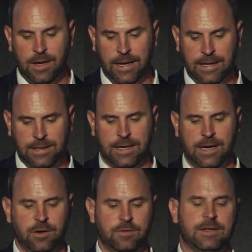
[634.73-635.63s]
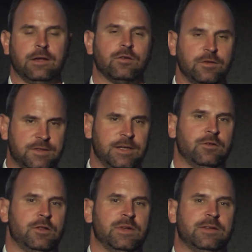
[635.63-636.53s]
and indicators that could
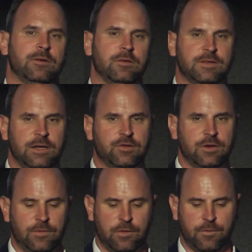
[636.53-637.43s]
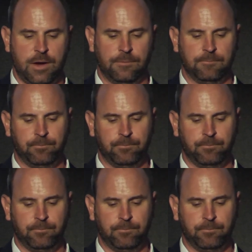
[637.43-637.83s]
signal the materialization of the threat.